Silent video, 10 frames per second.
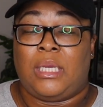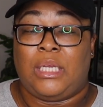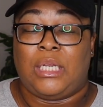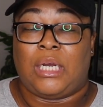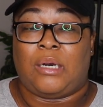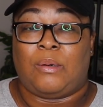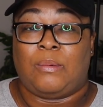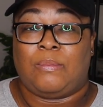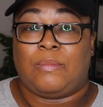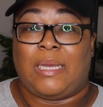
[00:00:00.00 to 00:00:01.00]
you
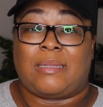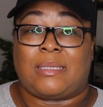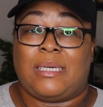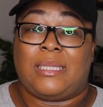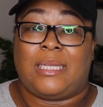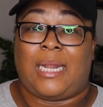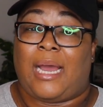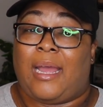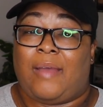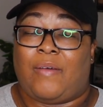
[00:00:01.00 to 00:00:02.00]
know, that's good that
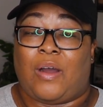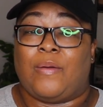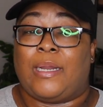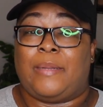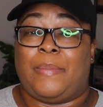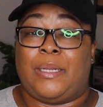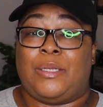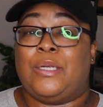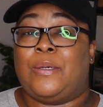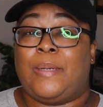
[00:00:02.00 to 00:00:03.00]
I have already
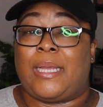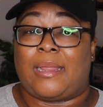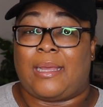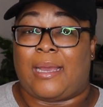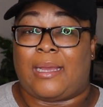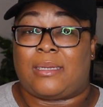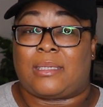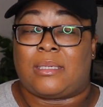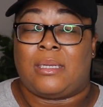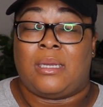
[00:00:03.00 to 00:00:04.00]
been doing that.